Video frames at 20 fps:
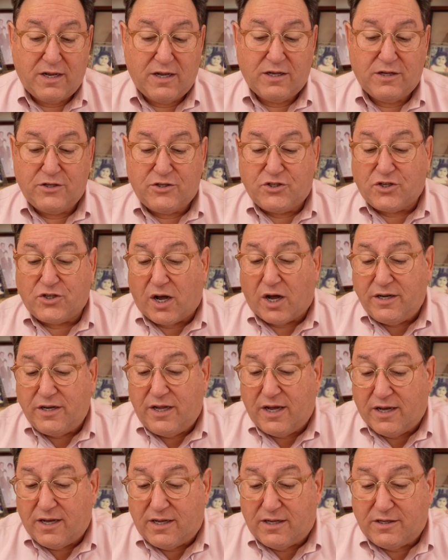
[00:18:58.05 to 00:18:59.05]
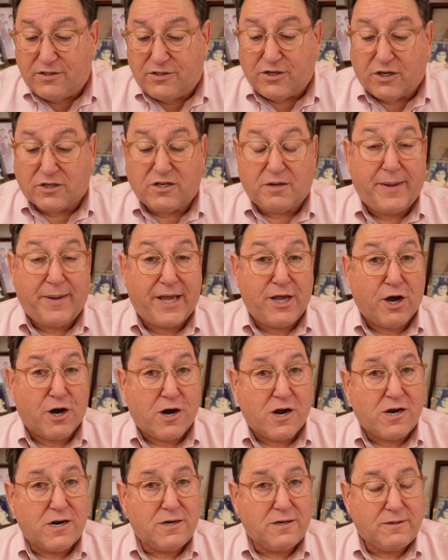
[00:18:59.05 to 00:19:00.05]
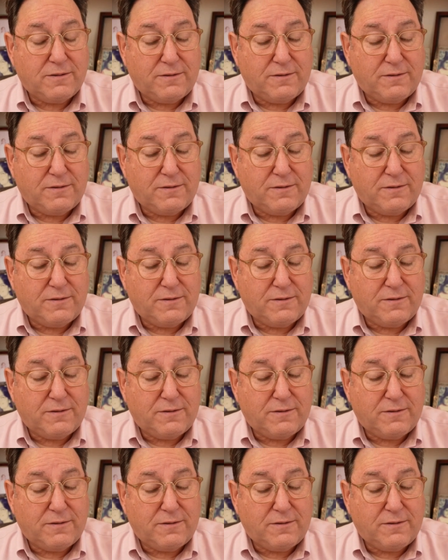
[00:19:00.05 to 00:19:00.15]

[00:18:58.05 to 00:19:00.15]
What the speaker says: Sonia Sotomayor.